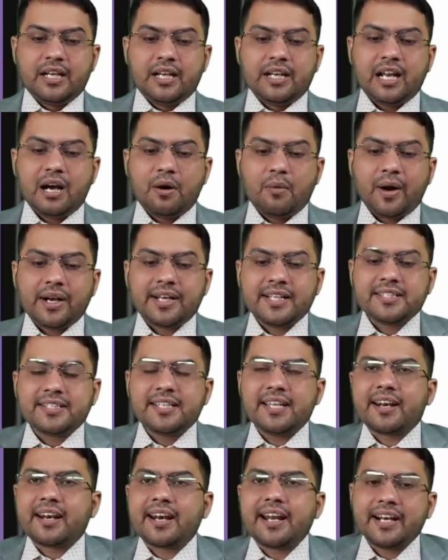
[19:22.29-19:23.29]
Now, what is
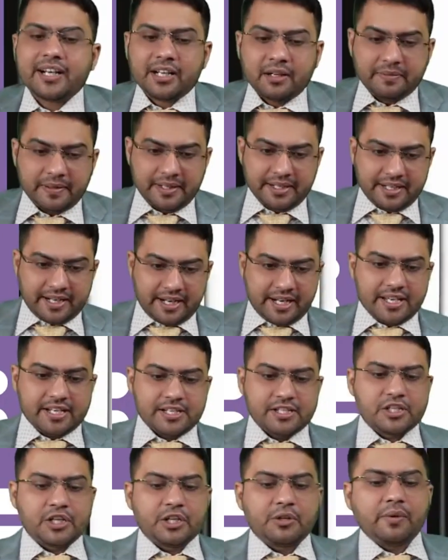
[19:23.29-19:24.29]
the rate of
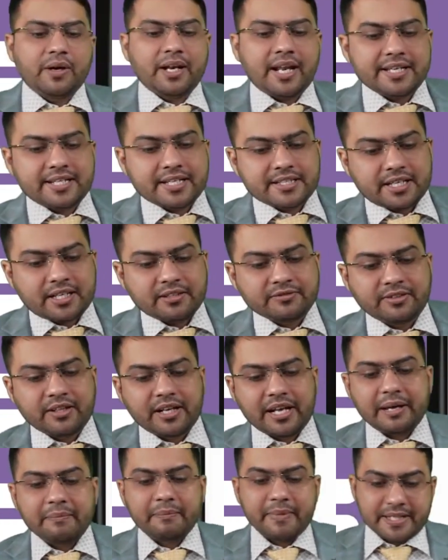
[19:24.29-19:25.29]
interest equalization for
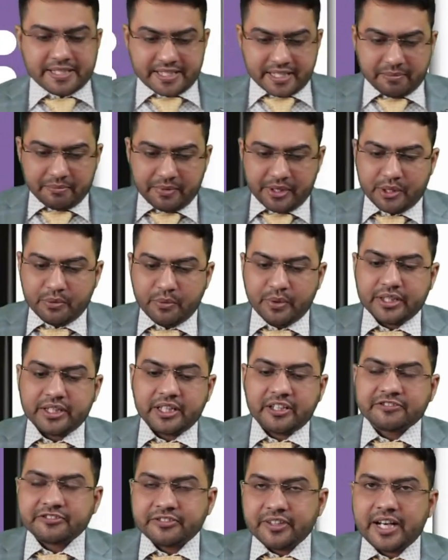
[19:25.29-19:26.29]
MSME with
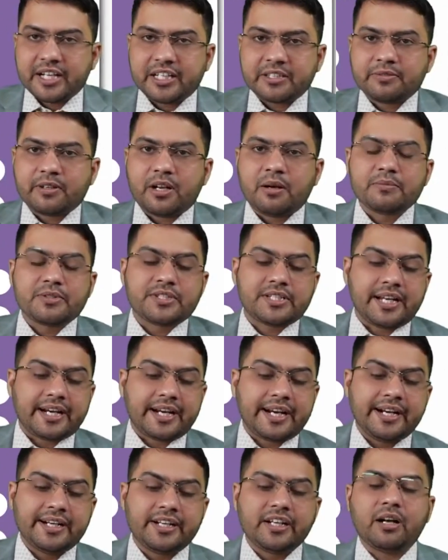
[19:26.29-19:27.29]
effect from
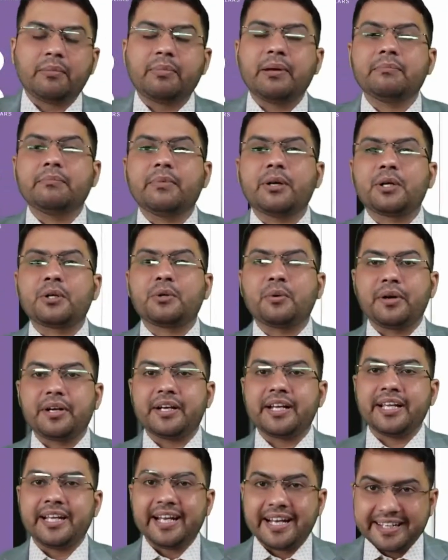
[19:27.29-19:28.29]
2nd November
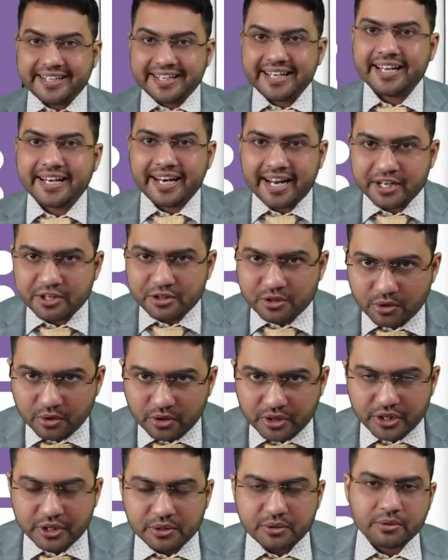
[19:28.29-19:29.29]
2018? I
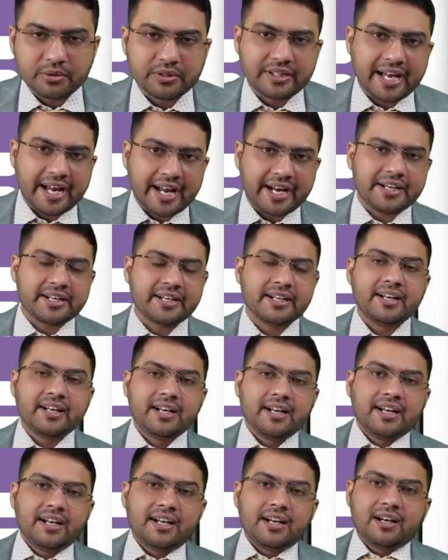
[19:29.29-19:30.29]
told you that
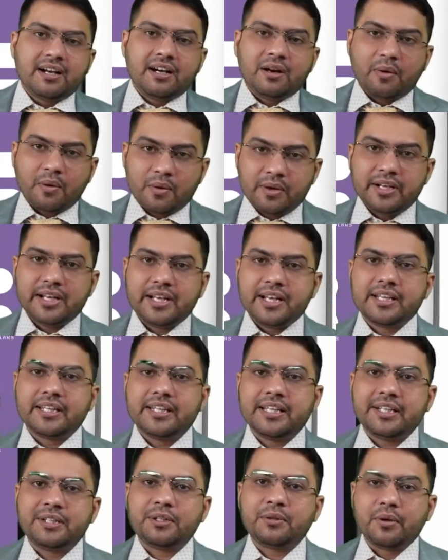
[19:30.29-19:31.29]
only in
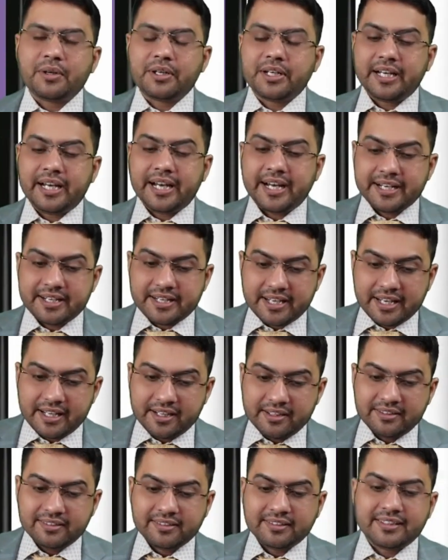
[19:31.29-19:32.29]
the
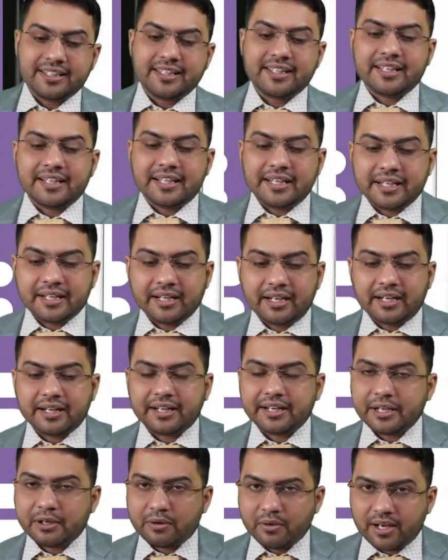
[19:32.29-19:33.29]
2018
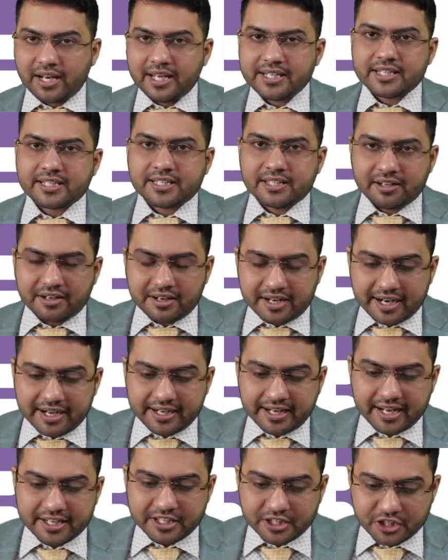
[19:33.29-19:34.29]
the equalization rate
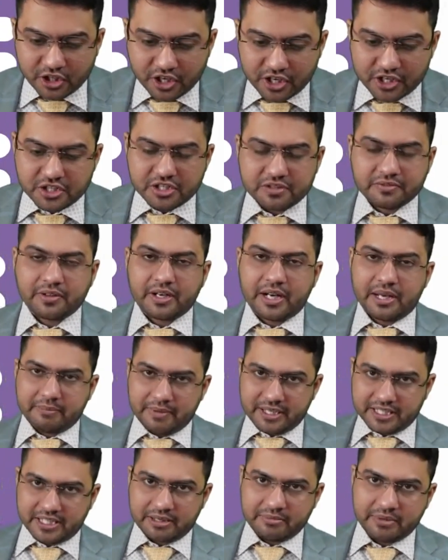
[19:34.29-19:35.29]
has changed for
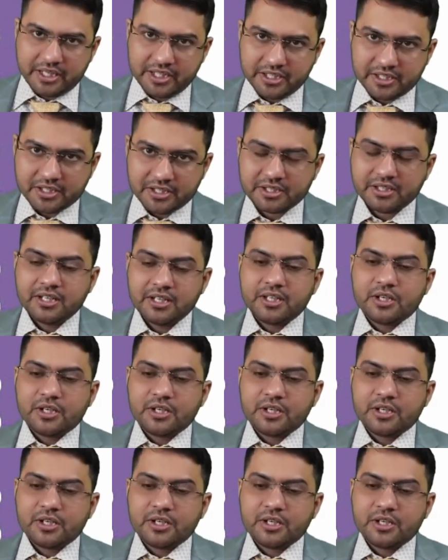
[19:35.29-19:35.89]
MSMEs.